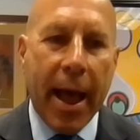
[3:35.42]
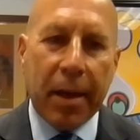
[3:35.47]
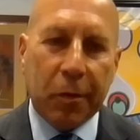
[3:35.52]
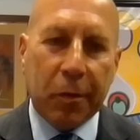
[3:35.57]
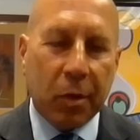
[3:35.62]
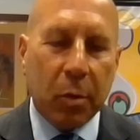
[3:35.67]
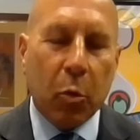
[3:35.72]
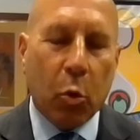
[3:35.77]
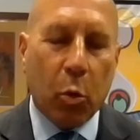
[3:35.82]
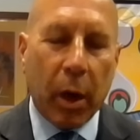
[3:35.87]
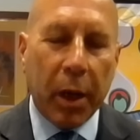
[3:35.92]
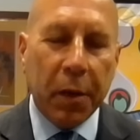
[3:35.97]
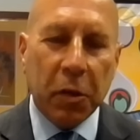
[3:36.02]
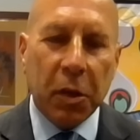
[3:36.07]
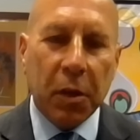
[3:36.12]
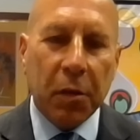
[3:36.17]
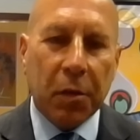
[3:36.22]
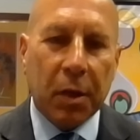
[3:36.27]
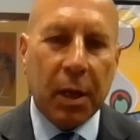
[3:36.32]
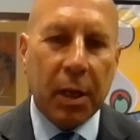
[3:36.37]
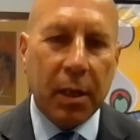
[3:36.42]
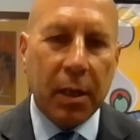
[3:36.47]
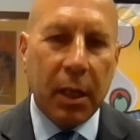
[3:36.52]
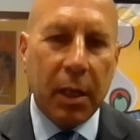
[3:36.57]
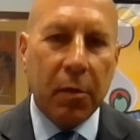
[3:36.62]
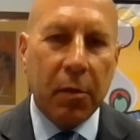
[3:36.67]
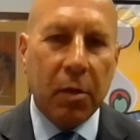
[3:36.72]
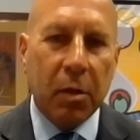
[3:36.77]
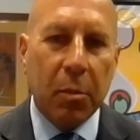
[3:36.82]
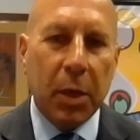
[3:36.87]
has some questions that
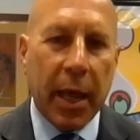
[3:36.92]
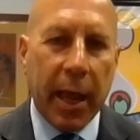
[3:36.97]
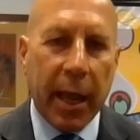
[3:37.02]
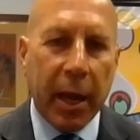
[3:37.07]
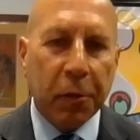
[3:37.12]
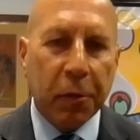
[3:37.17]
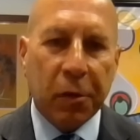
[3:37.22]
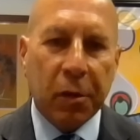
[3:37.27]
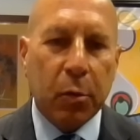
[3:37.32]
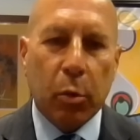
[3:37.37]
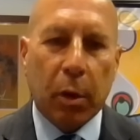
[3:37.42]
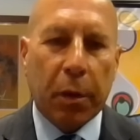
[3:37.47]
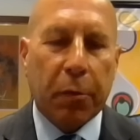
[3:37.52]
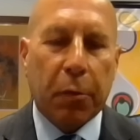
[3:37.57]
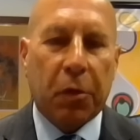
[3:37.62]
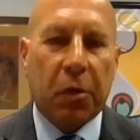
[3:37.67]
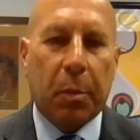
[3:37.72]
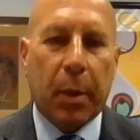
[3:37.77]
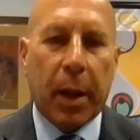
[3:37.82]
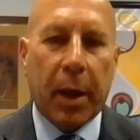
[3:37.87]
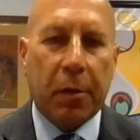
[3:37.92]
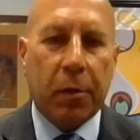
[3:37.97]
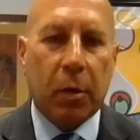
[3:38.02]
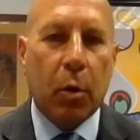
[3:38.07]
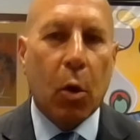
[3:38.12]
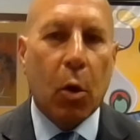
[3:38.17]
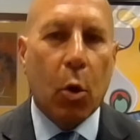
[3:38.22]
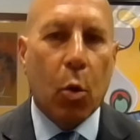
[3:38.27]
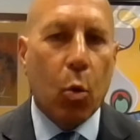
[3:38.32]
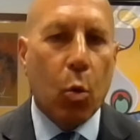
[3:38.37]
need to be answered with respect
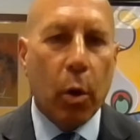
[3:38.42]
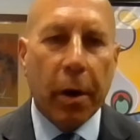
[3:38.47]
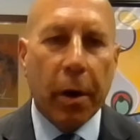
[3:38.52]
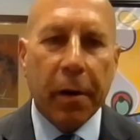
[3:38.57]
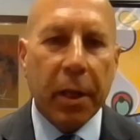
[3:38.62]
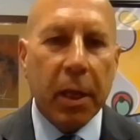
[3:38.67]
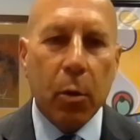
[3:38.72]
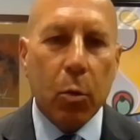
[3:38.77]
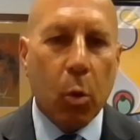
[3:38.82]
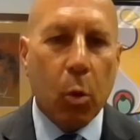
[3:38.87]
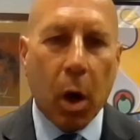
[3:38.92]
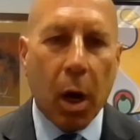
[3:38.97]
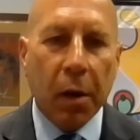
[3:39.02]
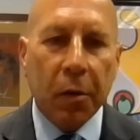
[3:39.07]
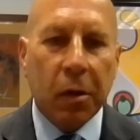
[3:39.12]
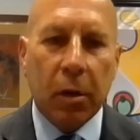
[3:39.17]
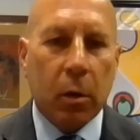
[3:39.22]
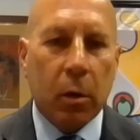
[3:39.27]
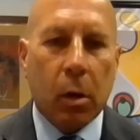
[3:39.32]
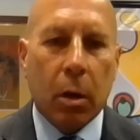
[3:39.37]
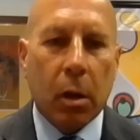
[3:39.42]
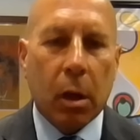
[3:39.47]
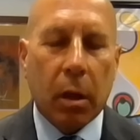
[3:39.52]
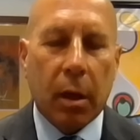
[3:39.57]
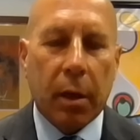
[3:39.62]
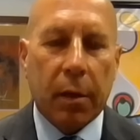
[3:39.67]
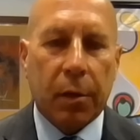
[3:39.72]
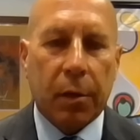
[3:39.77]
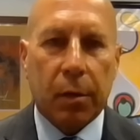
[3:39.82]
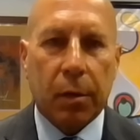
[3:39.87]
to where he was in all of
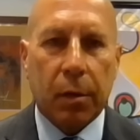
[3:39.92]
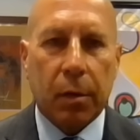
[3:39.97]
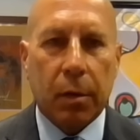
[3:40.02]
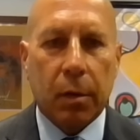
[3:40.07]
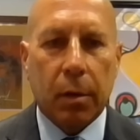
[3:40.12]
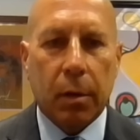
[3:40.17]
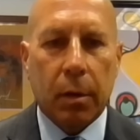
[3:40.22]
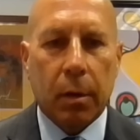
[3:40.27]
this.